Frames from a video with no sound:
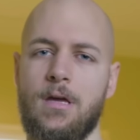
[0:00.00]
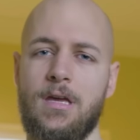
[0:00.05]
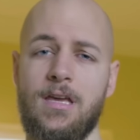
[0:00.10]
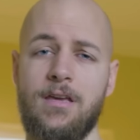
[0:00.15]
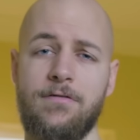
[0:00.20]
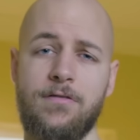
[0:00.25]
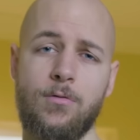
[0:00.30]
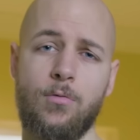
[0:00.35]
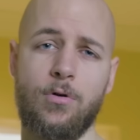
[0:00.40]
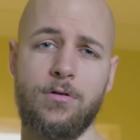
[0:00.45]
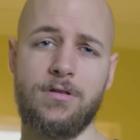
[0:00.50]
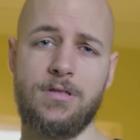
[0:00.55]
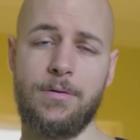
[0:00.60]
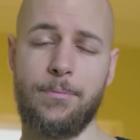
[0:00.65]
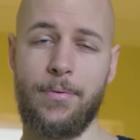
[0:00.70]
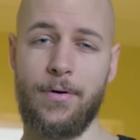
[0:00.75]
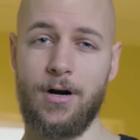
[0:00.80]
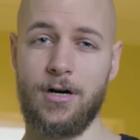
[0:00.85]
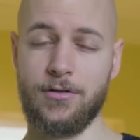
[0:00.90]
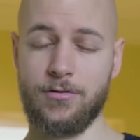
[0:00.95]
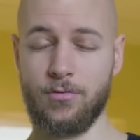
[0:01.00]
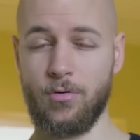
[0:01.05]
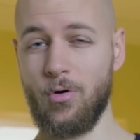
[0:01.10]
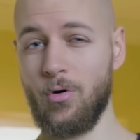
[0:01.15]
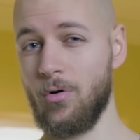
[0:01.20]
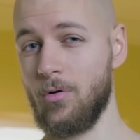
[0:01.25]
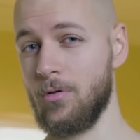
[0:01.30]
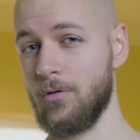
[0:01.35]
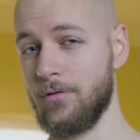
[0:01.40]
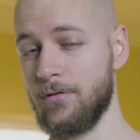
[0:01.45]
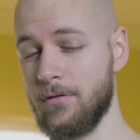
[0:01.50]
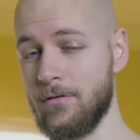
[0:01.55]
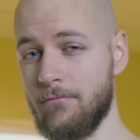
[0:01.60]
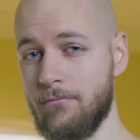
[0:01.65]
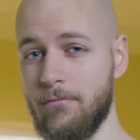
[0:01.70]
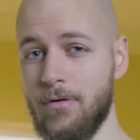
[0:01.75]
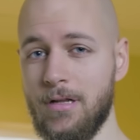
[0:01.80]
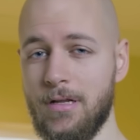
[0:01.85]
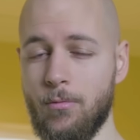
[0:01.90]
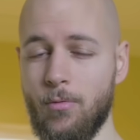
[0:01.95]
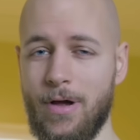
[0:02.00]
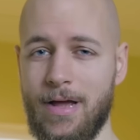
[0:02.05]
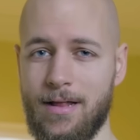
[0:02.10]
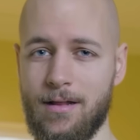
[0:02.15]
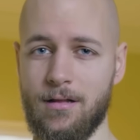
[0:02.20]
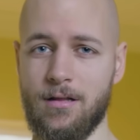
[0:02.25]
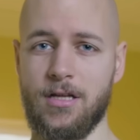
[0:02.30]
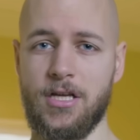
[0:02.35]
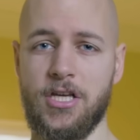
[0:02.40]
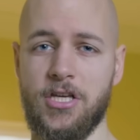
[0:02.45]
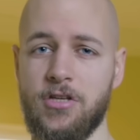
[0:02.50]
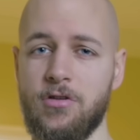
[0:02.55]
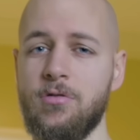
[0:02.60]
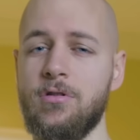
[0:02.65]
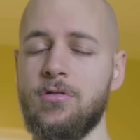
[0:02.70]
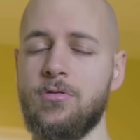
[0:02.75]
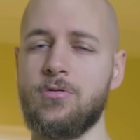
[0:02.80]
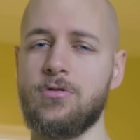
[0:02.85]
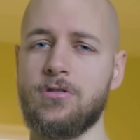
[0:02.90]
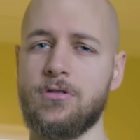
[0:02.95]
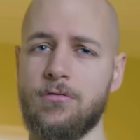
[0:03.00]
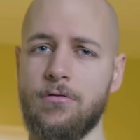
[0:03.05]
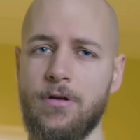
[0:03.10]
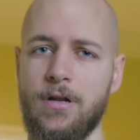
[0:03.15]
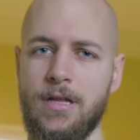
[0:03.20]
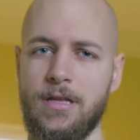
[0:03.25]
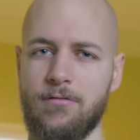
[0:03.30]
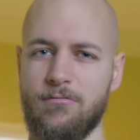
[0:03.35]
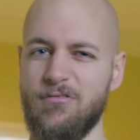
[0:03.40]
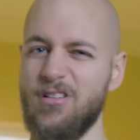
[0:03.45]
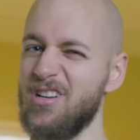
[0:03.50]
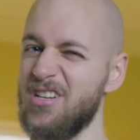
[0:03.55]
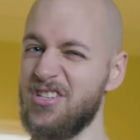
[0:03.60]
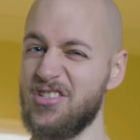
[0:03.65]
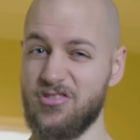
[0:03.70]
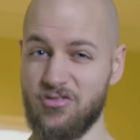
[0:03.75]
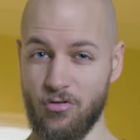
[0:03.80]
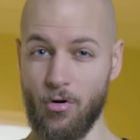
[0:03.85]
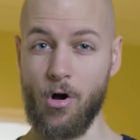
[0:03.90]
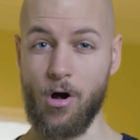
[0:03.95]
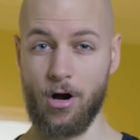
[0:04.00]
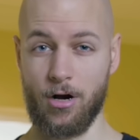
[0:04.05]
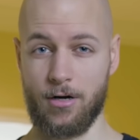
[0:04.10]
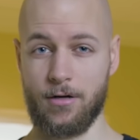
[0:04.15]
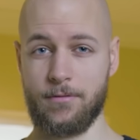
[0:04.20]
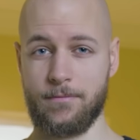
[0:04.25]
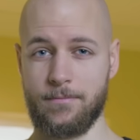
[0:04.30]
If you want the bar to hold really well, you need to screw it in really strong.